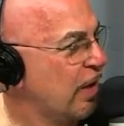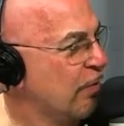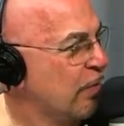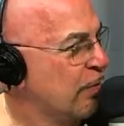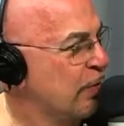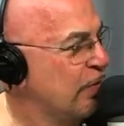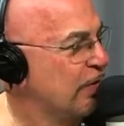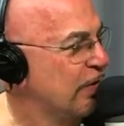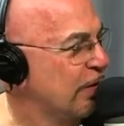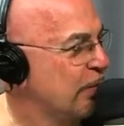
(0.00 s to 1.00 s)
I wrote a
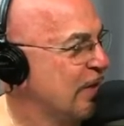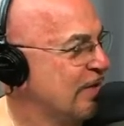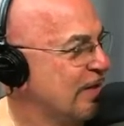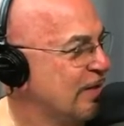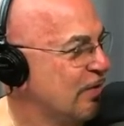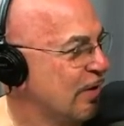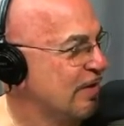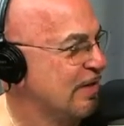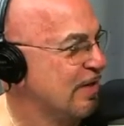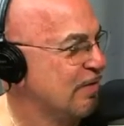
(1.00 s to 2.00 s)
musical and basically
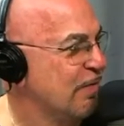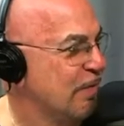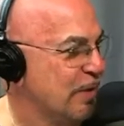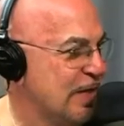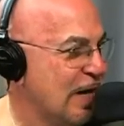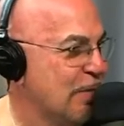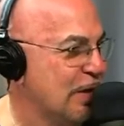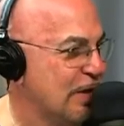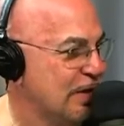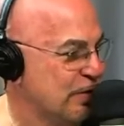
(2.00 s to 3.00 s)
traced history from the time
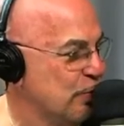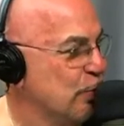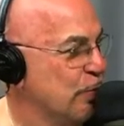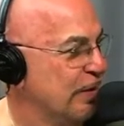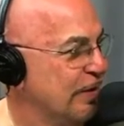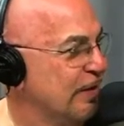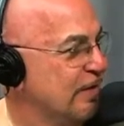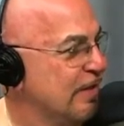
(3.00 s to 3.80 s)
that the school building,